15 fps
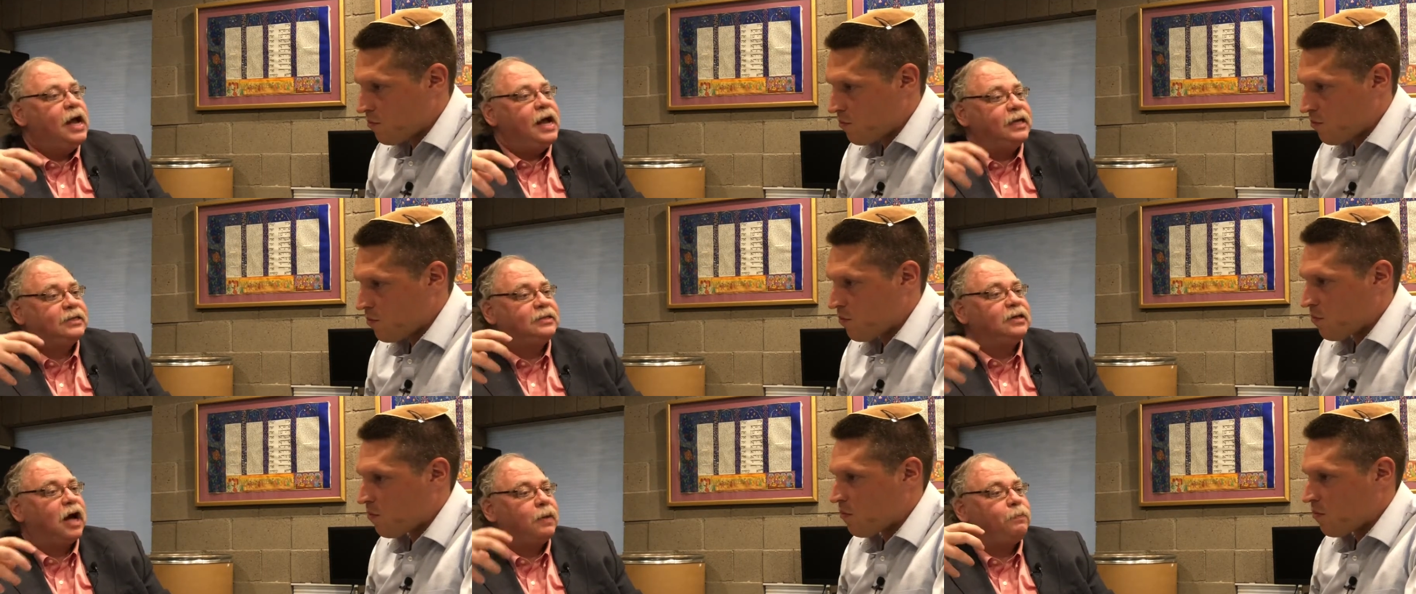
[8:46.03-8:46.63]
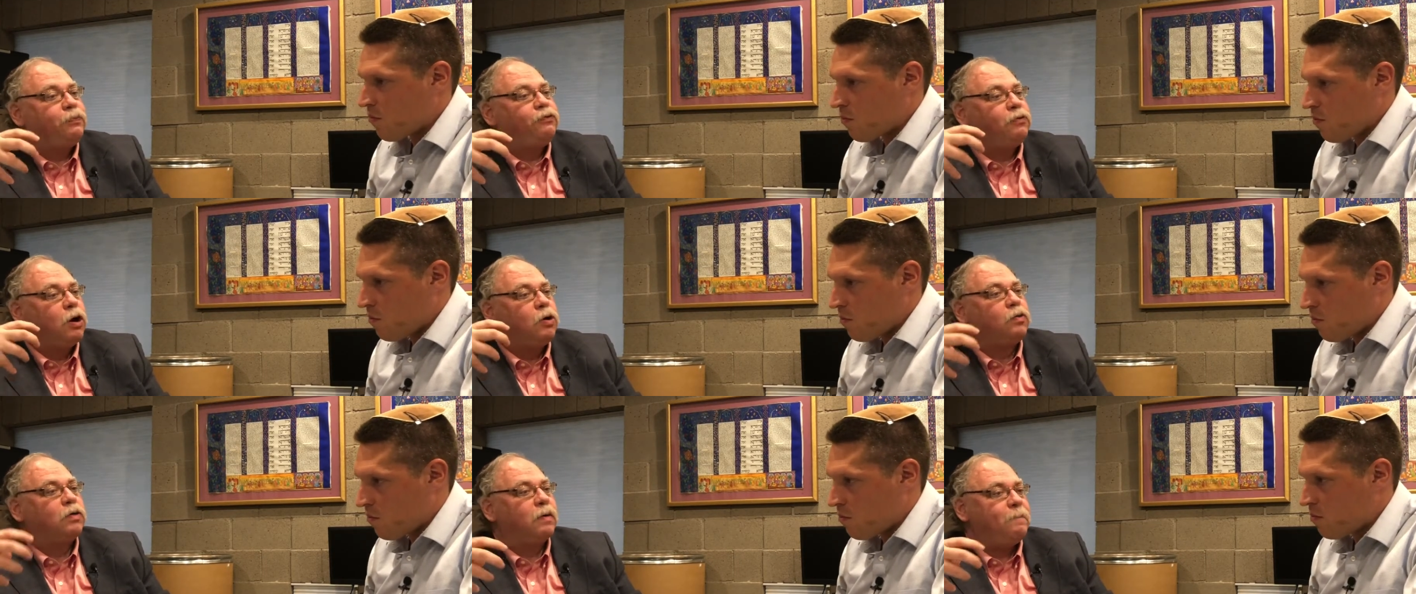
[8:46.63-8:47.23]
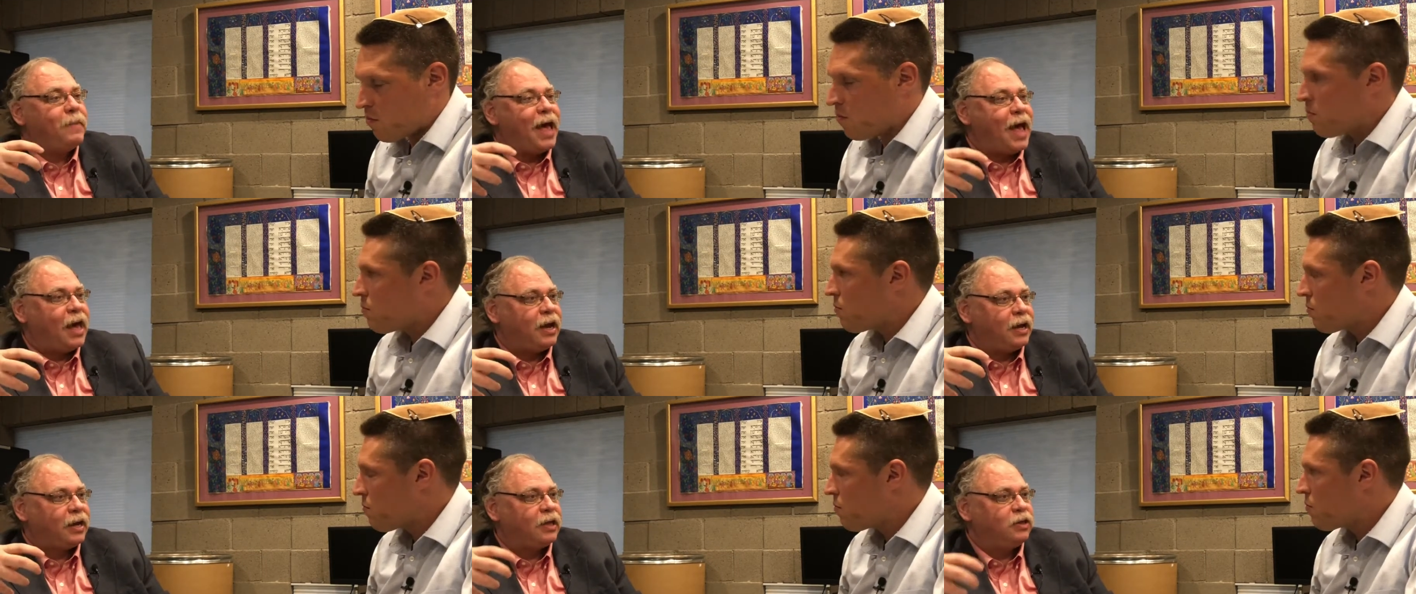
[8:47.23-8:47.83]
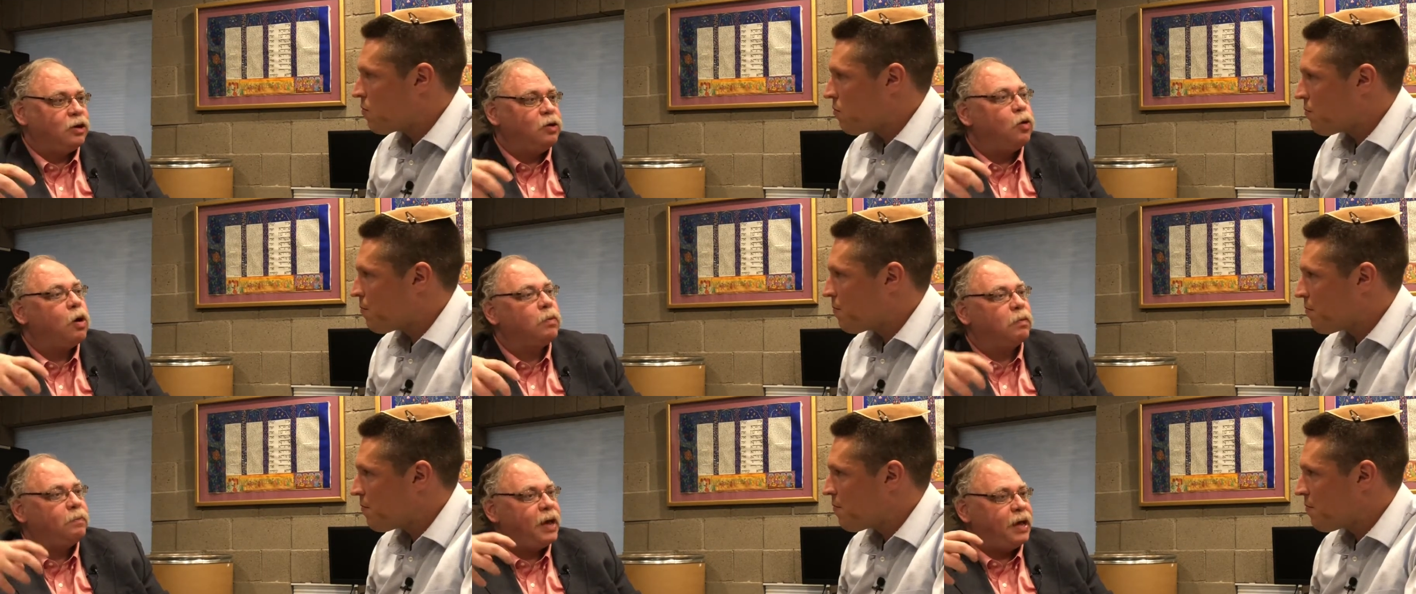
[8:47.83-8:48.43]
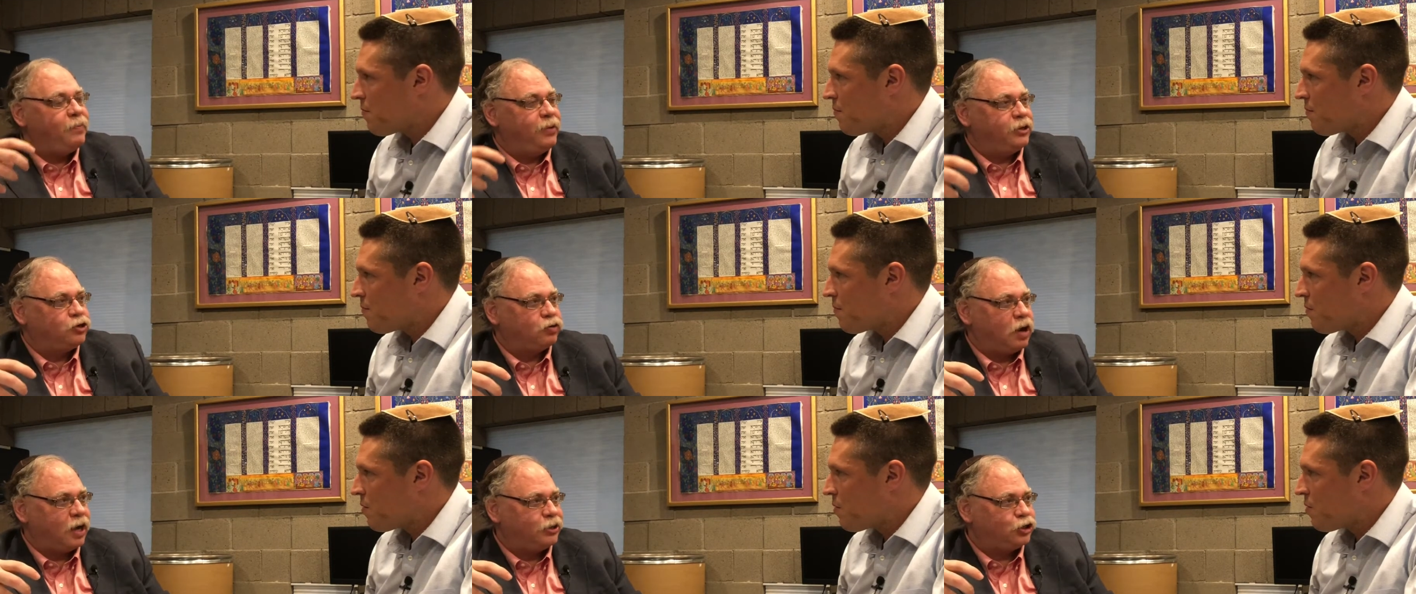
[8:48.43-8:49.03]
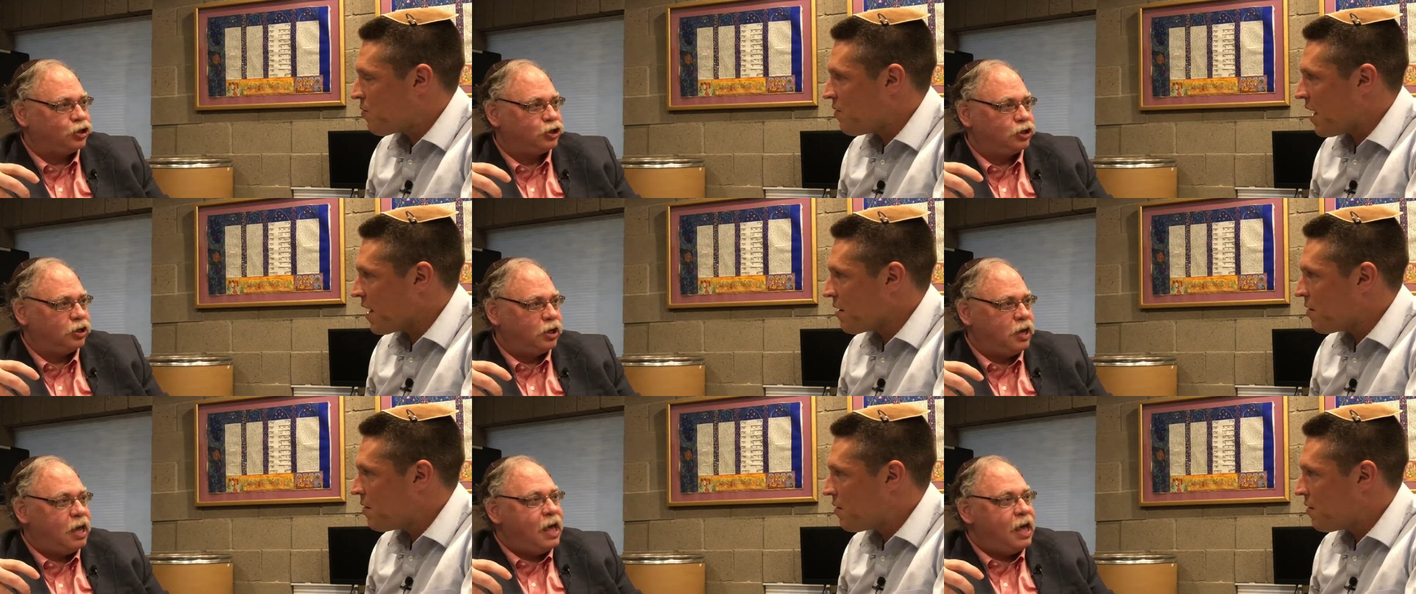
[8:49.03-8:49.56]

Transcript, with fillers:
Speaker 1: It's not programmatic in the normal Beit Midrash. Right.